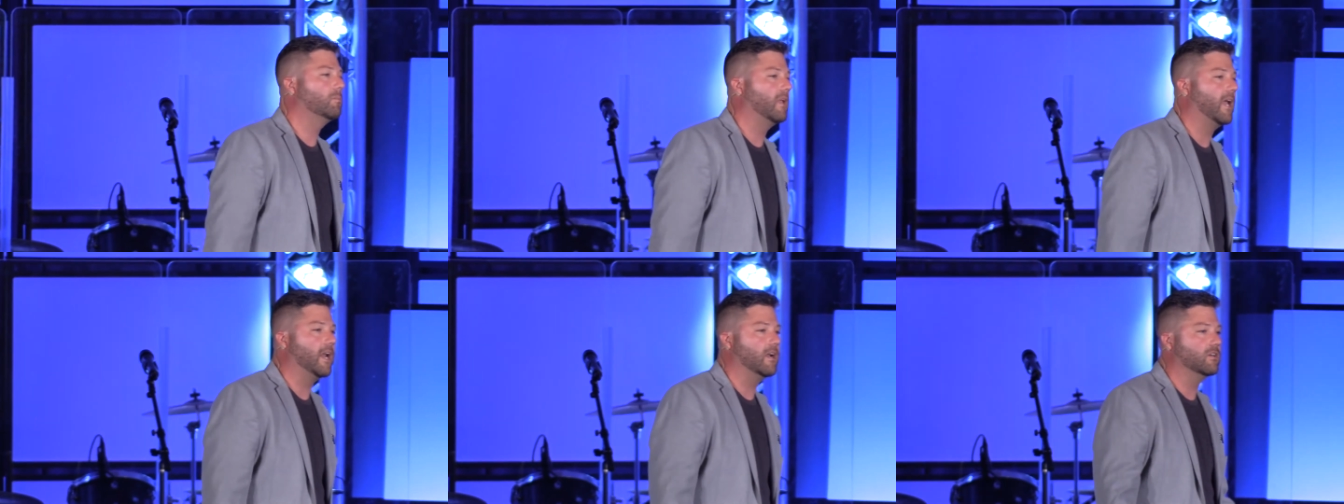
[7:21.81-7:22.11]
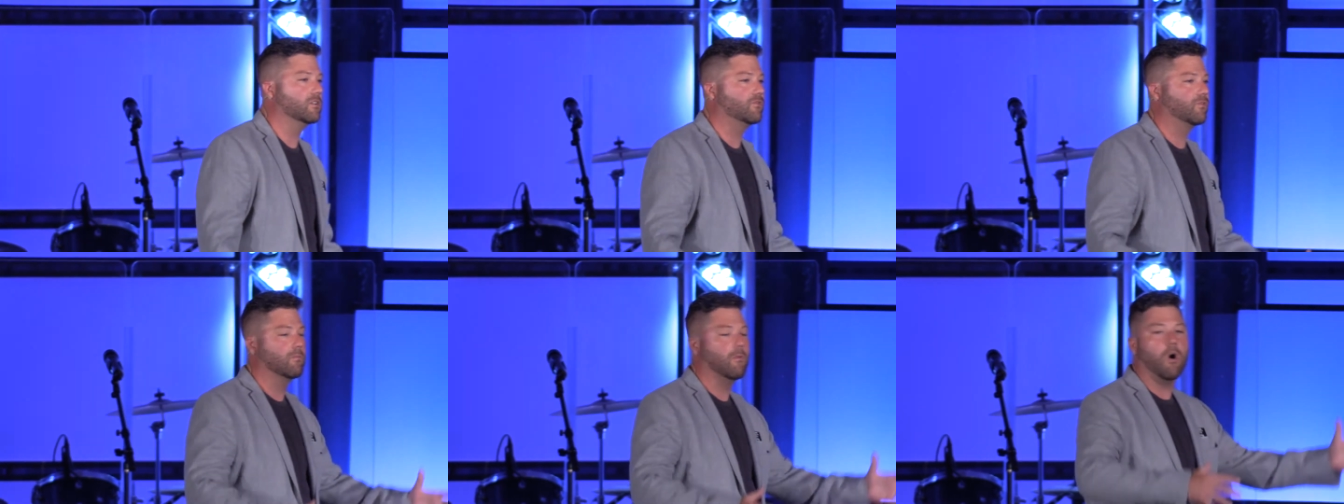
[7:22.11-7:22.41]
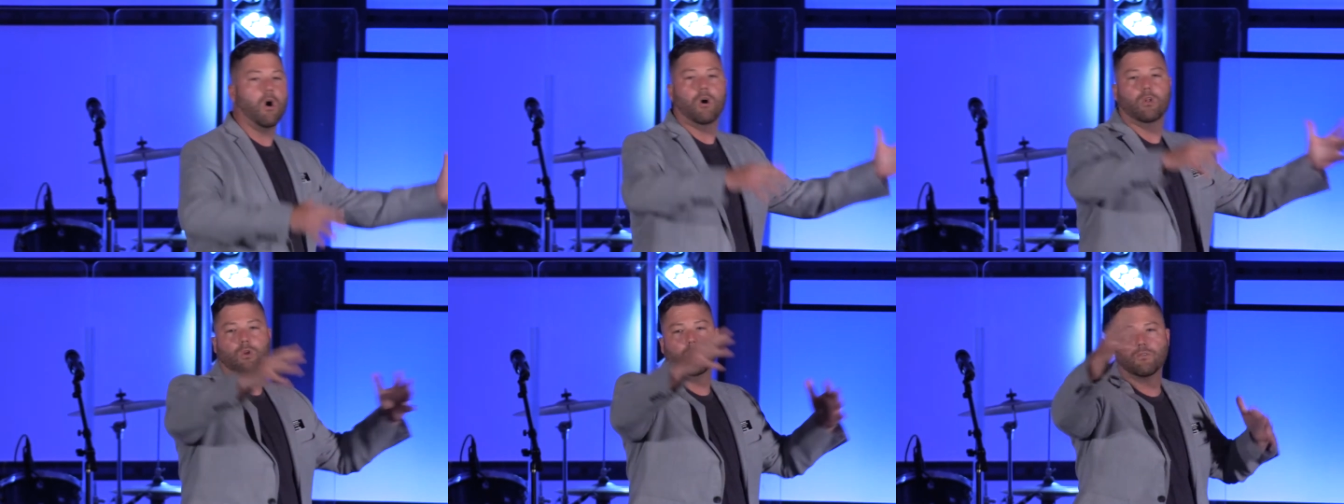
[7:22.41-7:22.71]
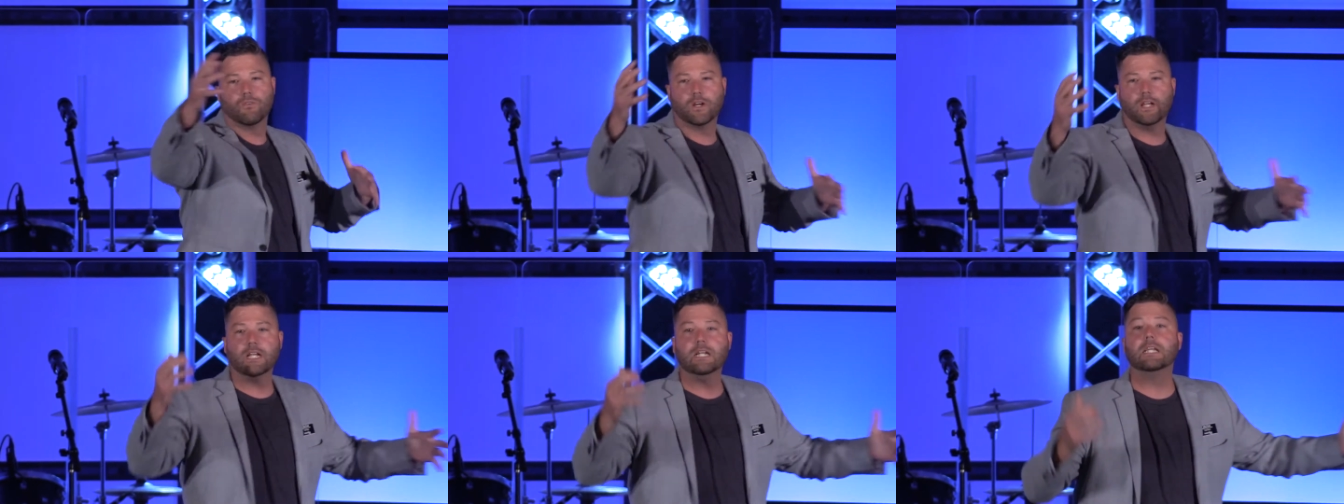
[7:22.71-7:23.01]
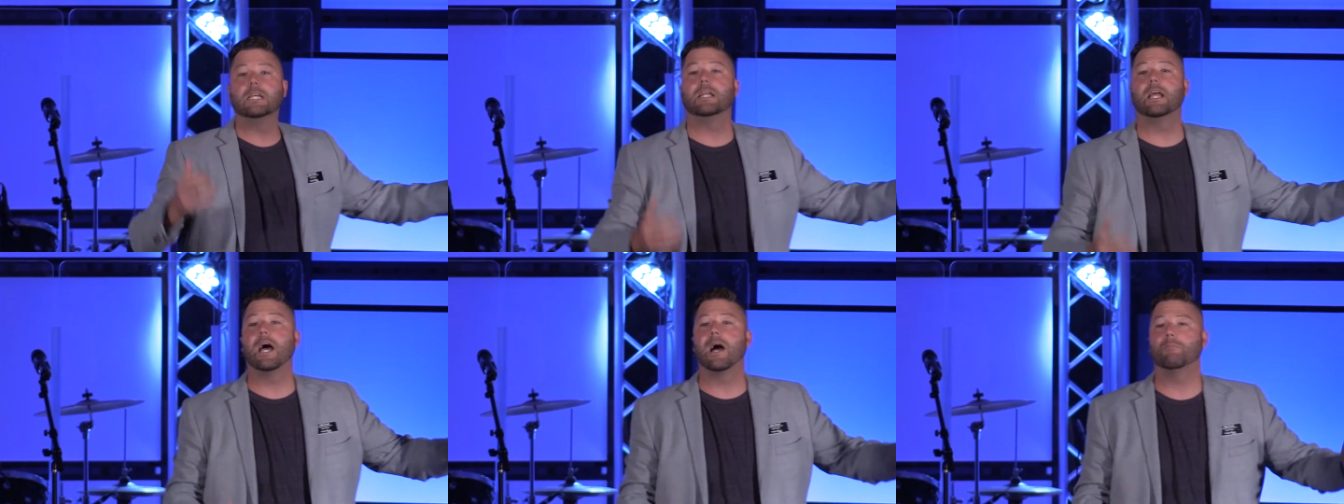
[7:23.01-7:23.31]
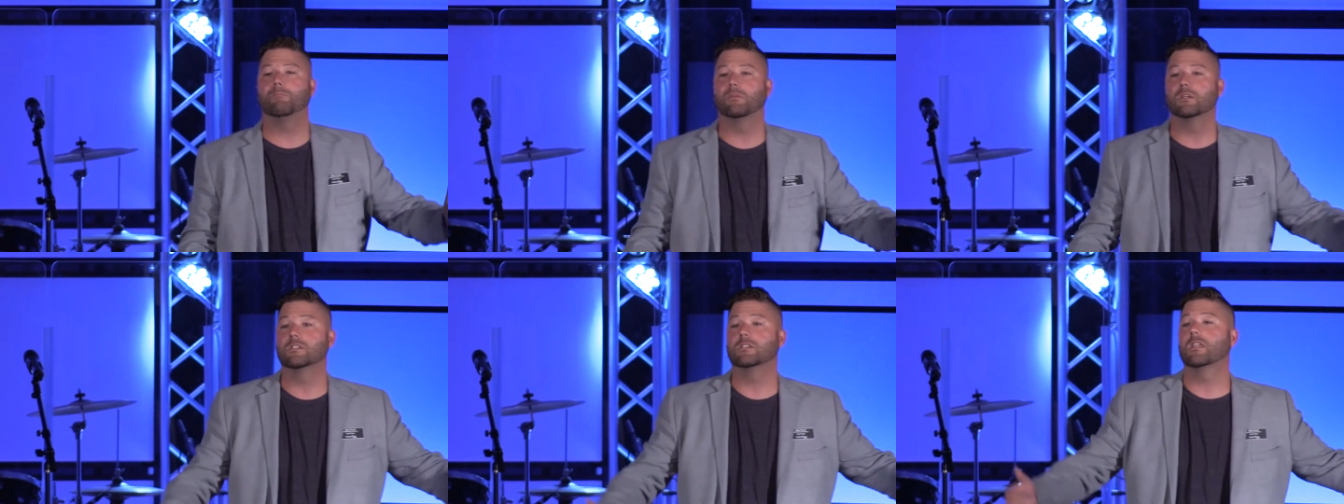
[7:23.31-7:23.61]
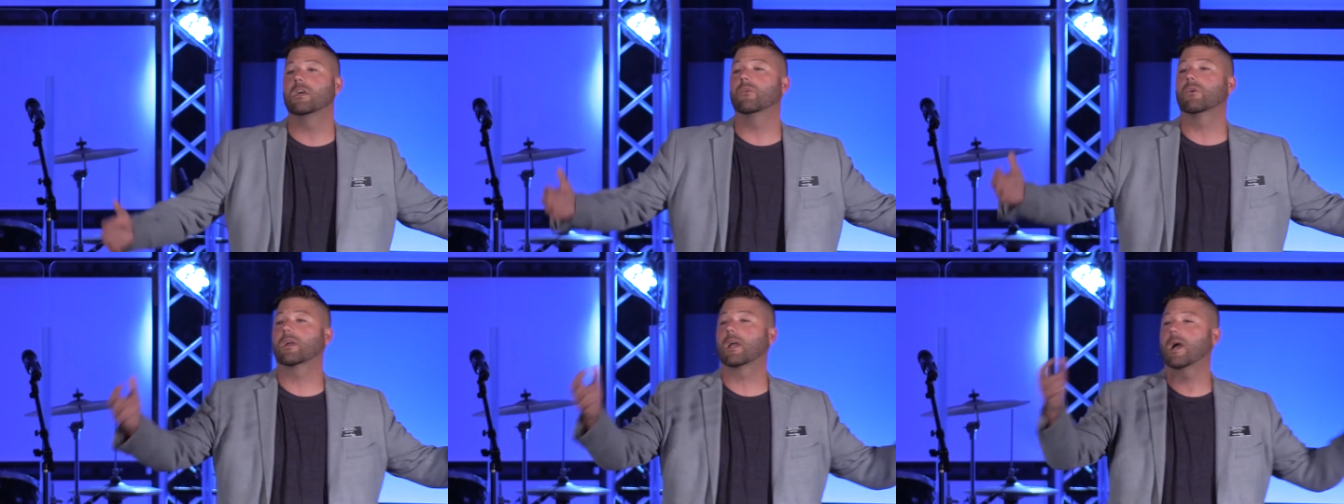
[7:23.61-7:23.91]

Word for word: planners from all over Indianapolis. They were